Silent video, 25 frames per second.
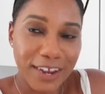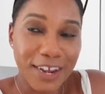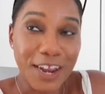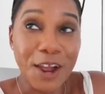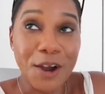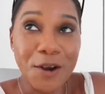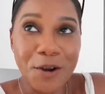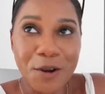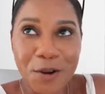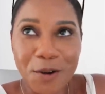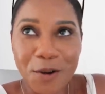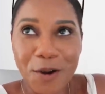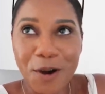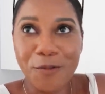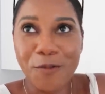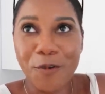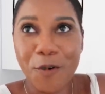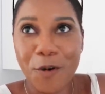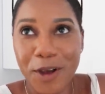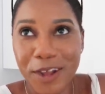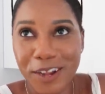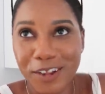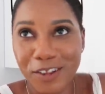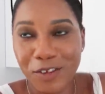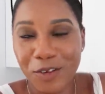Now I'm
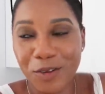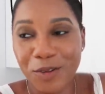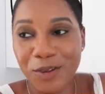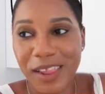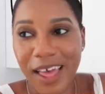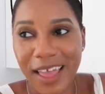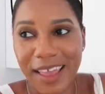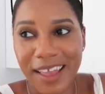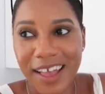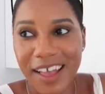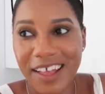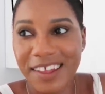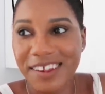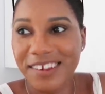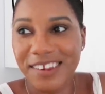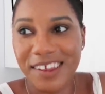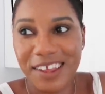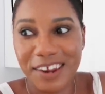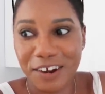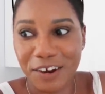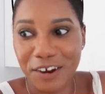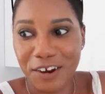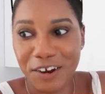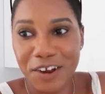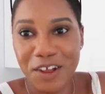going to like a
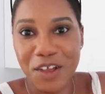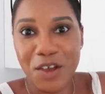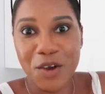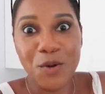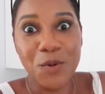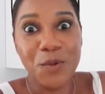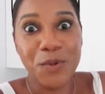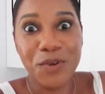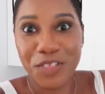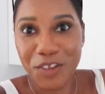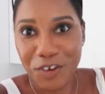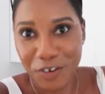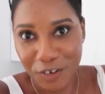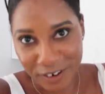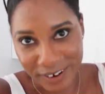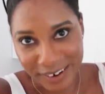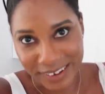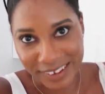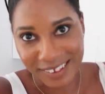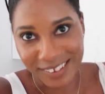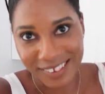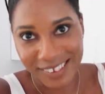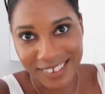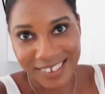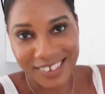dinner with
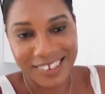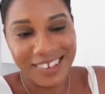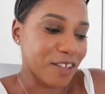Greece.